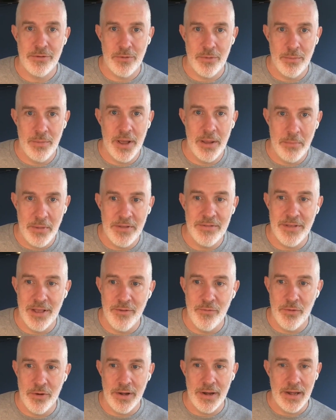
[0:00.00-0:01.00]
to remind
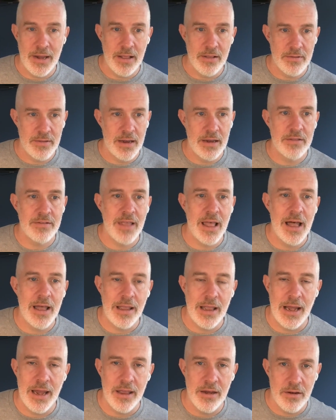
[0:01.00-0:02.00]
myself what it is. And it's
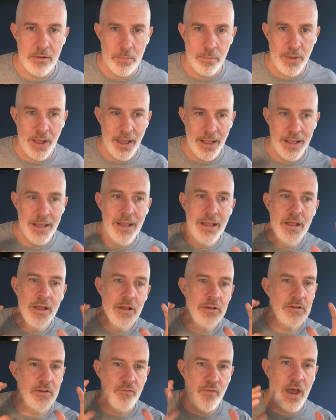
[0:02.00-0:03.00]
calculated by
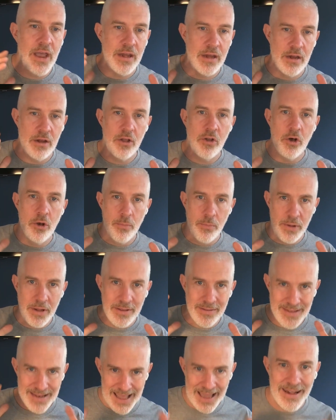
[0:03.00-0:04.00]
dividing the
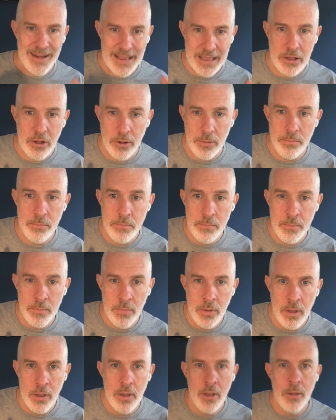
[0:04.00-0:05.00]
company's net income
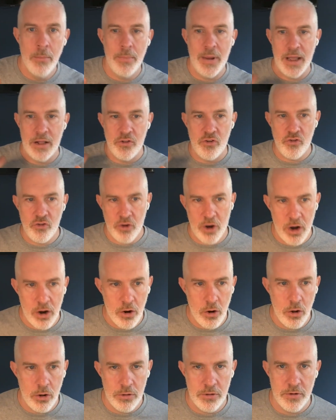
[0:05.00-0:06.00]
by its
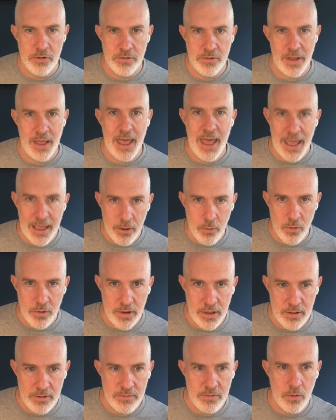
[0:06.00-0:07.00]
shareholders'
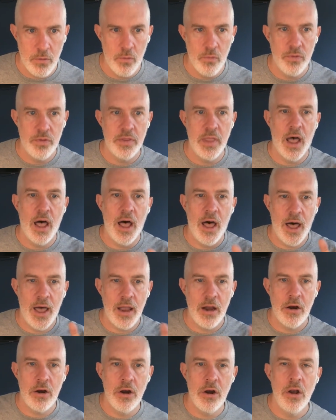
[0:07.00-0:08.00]
equity. So the
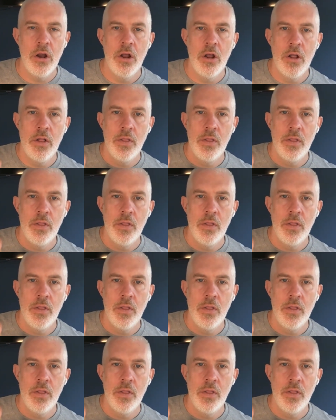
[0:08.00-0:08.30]
higher